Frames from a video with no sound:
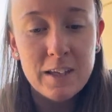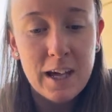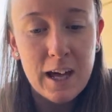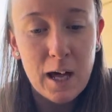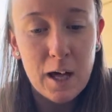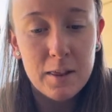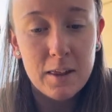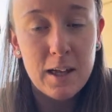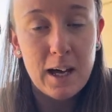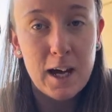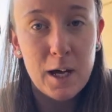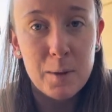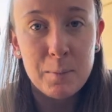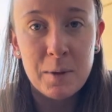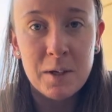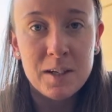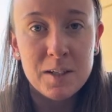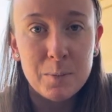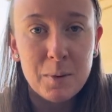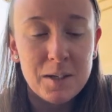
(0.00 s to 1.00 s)
ha the
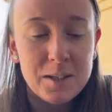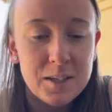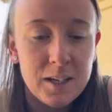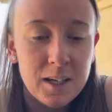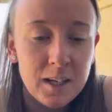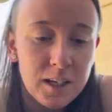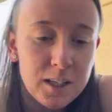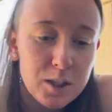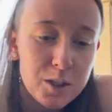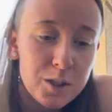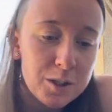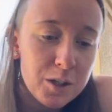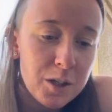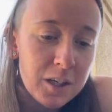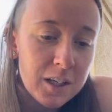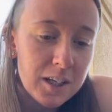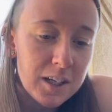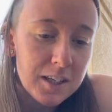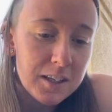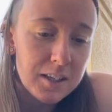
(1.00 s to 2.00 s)
happiness by saying it's just going
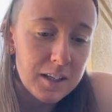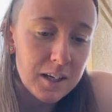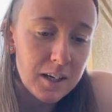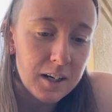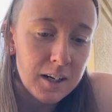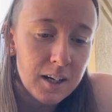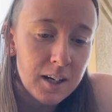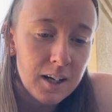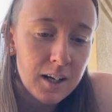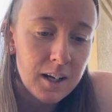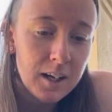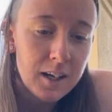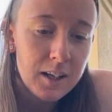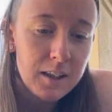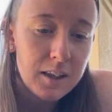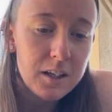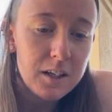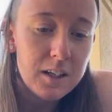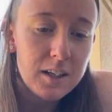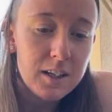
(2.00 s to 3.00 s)
to get there
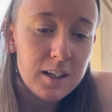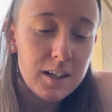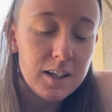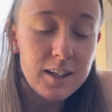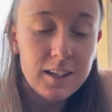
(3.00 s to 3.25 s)
the